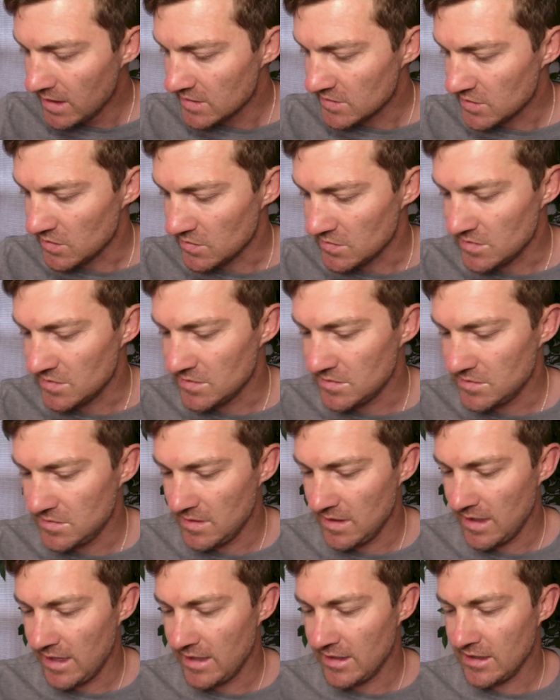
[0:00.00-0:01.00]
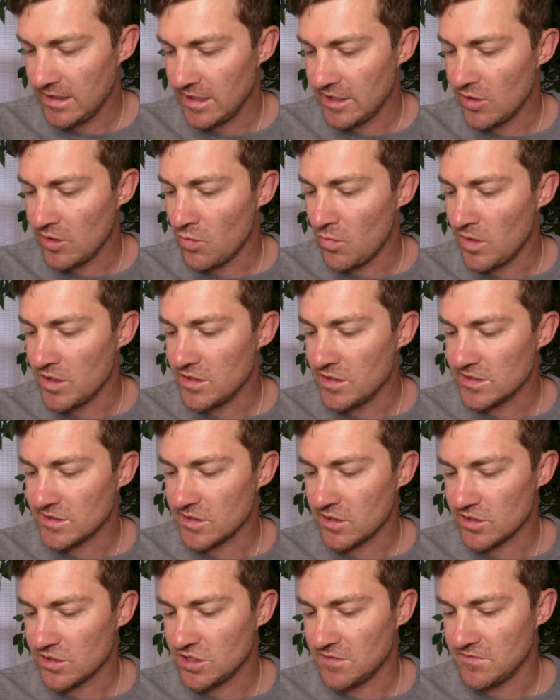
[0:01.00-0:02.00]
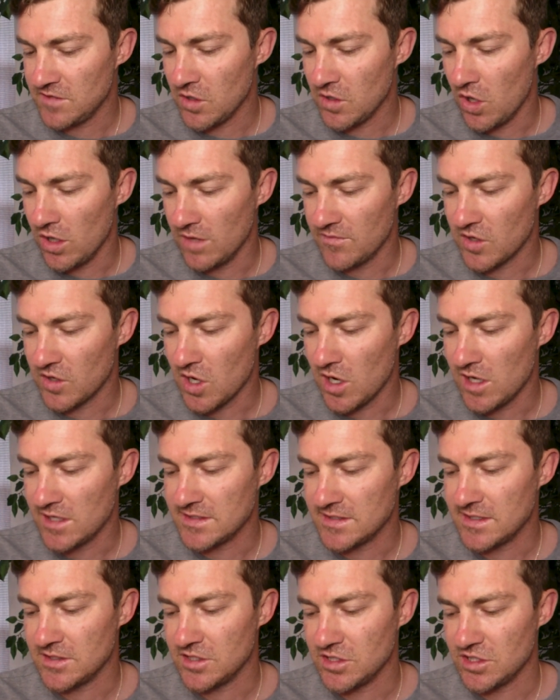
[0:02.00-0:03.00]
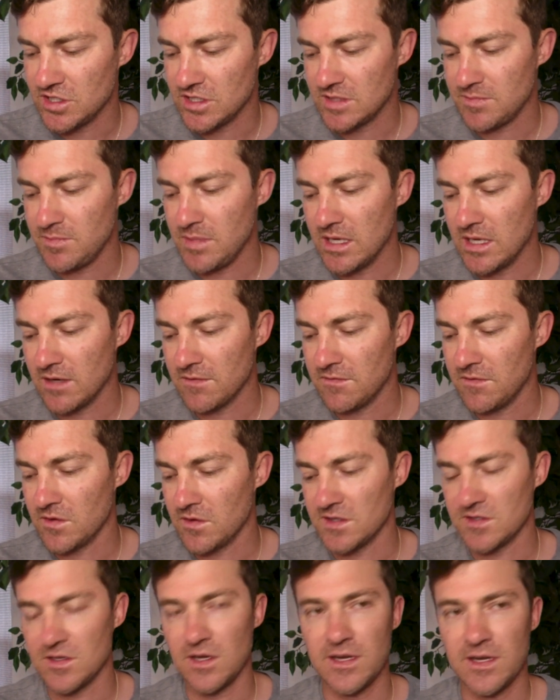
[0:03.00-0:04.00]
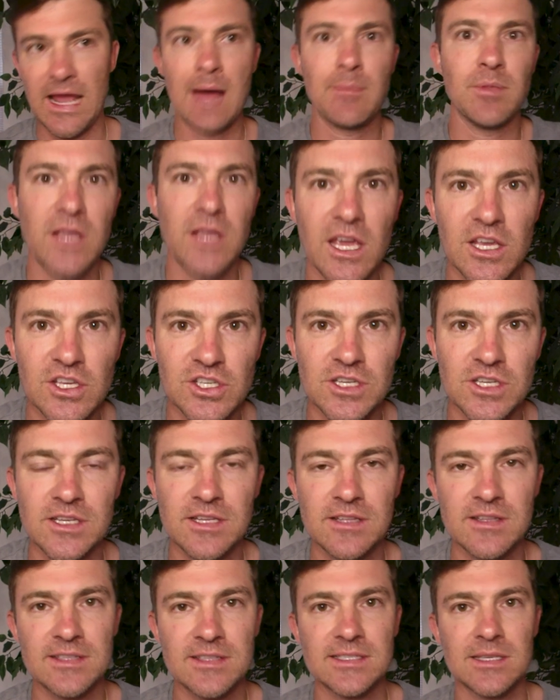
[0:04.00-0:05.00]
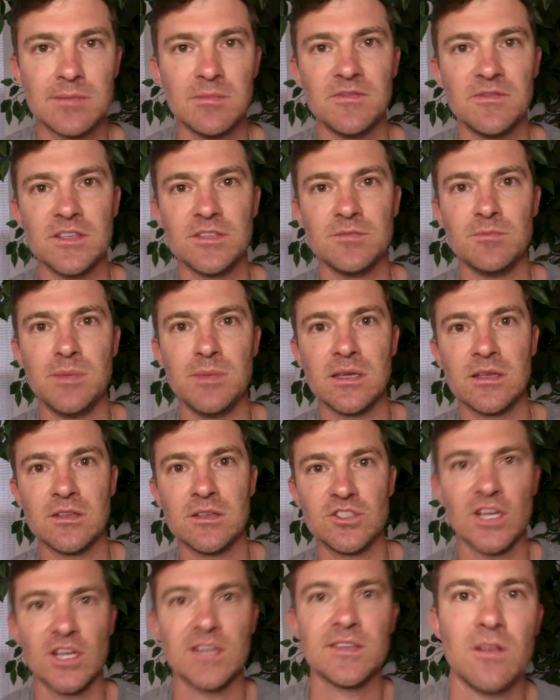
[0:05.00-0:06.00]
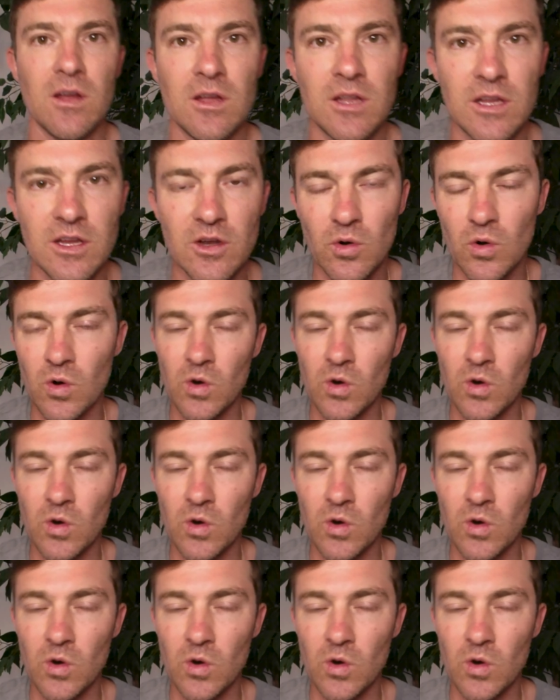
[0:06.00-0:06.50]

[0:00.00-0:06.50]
So I, I, don't want you to start shifting all of your content to just being focused on application and then some of it being just you know,